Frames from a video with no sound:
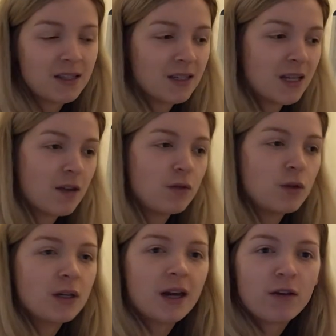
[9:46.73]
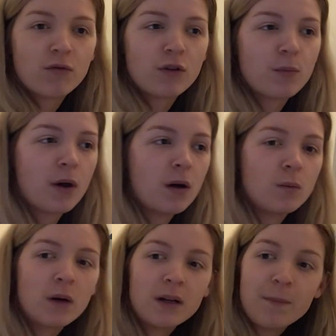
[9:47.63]
See if you can get through part
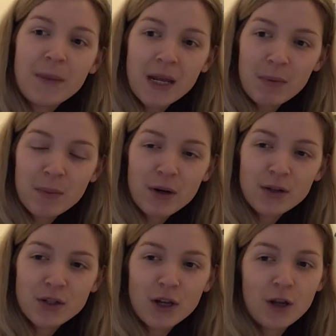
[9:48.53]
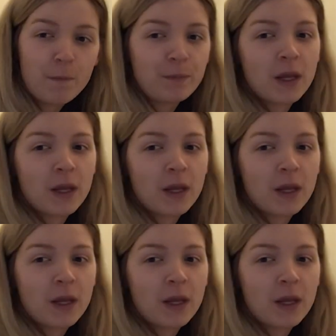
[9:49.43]
1 and maybe part 2,